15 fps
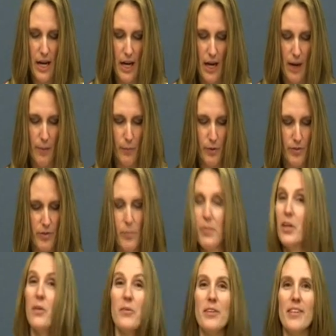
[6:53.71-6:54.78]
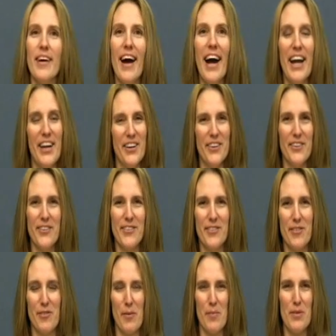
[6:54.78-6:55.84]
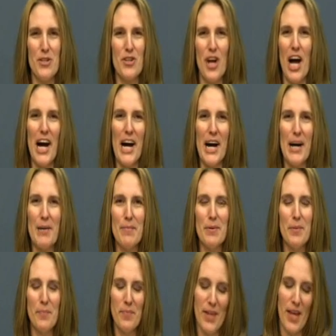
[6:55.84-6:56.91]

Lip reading: when somebody retires from a job.